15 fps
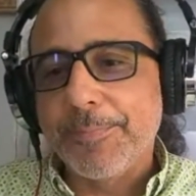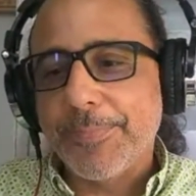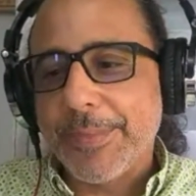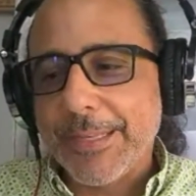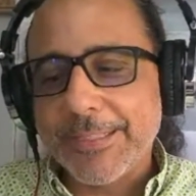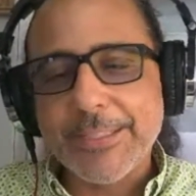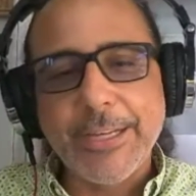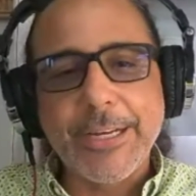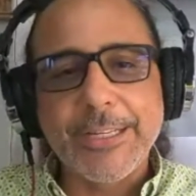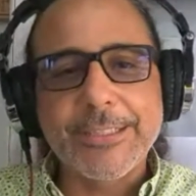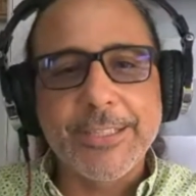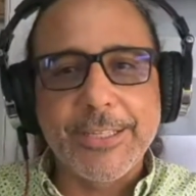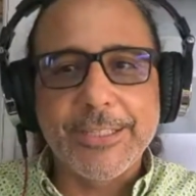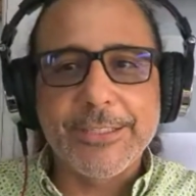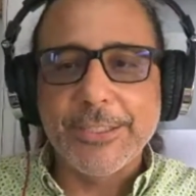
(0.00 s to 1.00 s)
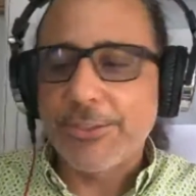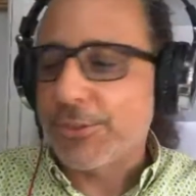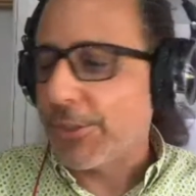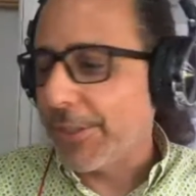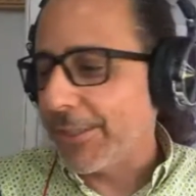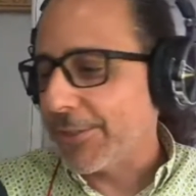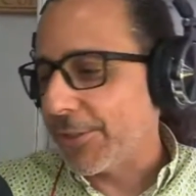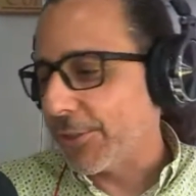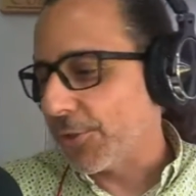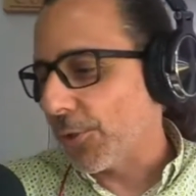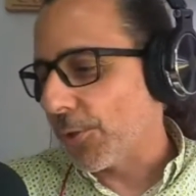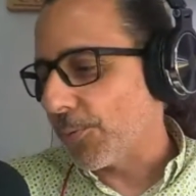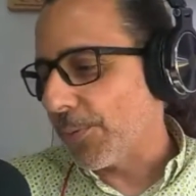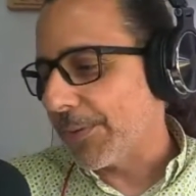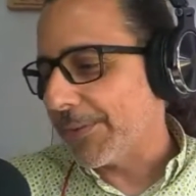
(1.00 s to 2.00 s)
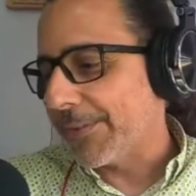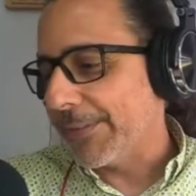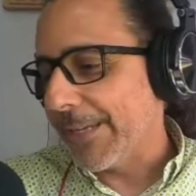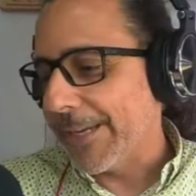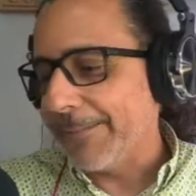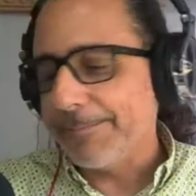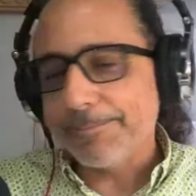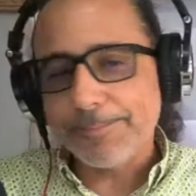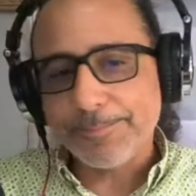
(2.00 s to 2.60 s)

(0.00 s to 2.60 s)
It's a short one today.